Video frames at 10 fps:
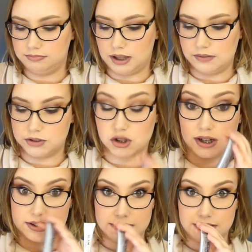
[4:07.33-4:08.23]
I haven't
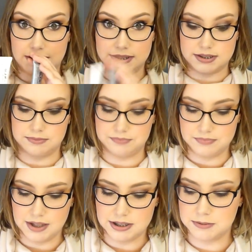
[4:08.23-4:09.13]
tried this yet.
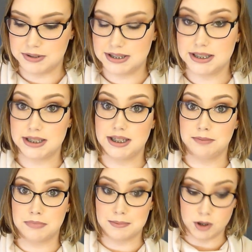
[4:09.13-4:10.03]
It's been sitting
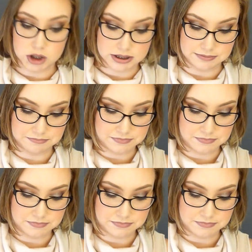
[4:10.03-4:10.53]
in my box.